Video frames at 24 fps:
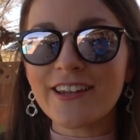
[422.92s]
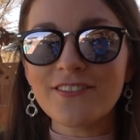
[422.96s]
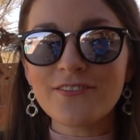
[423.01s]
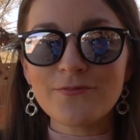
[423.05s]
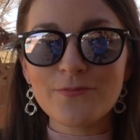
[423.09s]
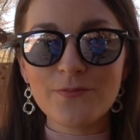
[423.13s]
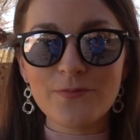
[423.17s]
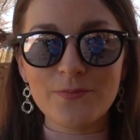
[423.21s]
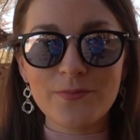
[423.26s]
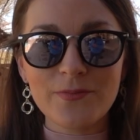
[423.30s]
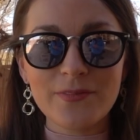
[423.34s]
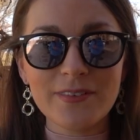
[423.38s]
of
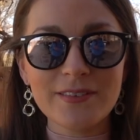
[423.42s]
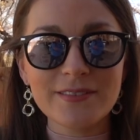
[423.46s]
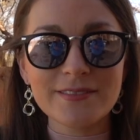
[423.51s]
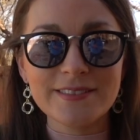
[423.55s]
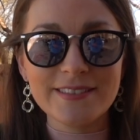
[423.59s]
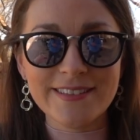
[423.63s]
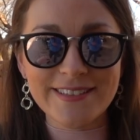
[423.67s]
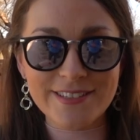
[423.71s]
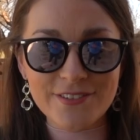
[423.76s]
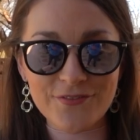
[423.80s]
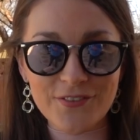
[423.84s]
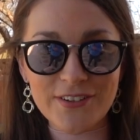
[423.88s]

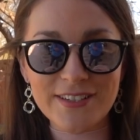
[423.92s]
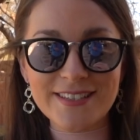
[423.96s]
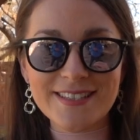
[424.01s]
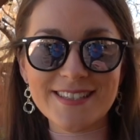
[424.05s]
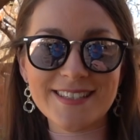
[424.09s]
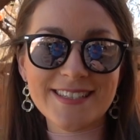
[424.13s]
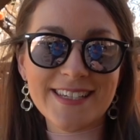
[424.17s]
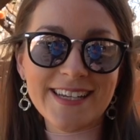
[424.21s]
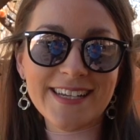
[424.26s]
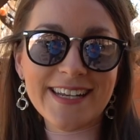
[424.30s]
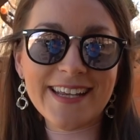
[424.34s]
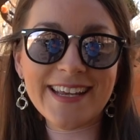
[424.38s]
different
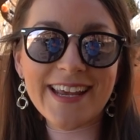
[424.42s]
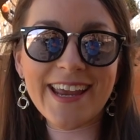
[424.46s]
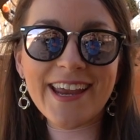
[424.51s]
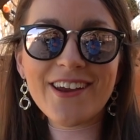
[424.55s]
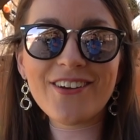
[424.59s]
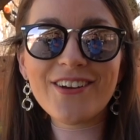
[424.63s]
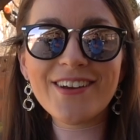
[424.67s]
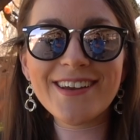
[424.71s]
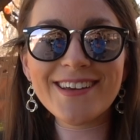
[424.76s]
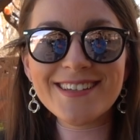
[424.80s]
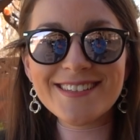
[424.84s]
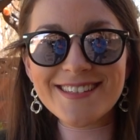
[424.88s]
seating
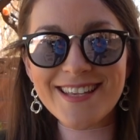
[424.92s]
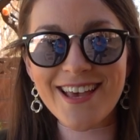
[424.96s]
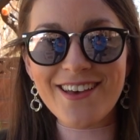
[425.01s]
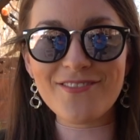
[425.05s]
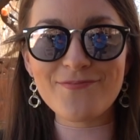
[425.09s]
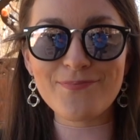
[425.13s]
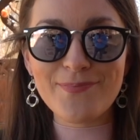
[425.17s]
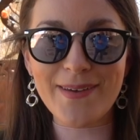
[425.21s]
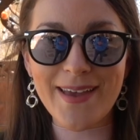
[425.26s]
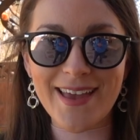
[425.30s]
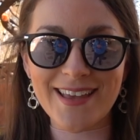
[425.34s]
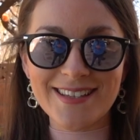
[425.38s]
areas
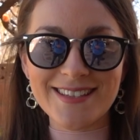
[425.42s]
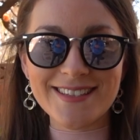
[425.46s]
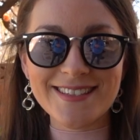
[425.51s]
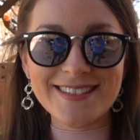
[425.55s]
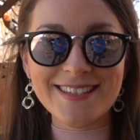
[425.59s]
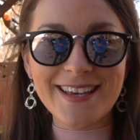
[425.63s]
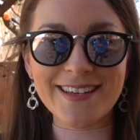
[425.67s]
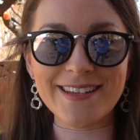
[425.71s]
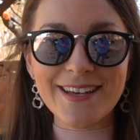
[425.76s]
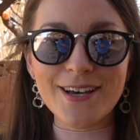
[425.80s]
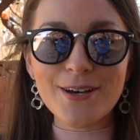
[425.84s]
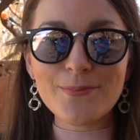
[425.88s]
have been
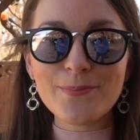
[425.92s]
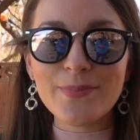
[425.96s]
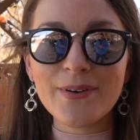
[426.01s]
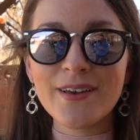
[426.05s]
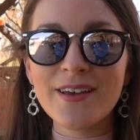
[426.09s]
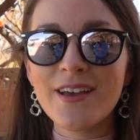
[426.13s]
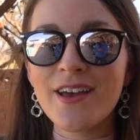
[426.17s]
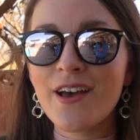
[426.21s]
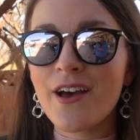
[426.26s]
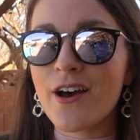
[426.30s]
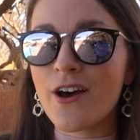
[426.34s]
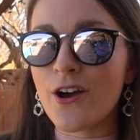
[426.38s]
set up
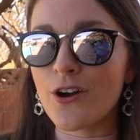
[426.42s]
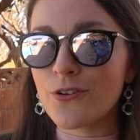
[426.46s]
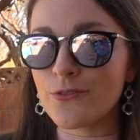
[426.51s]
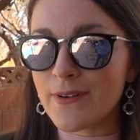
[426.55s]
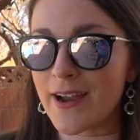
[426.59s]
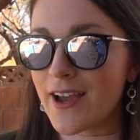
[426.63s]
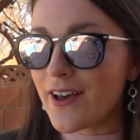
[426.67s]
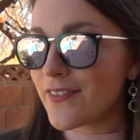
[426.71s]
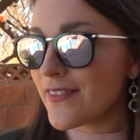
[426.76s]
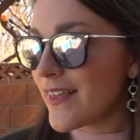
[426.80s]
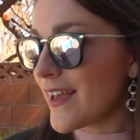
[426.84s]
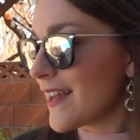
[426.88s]

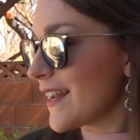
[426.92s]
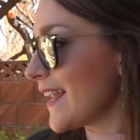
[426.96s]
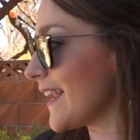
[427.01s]
around that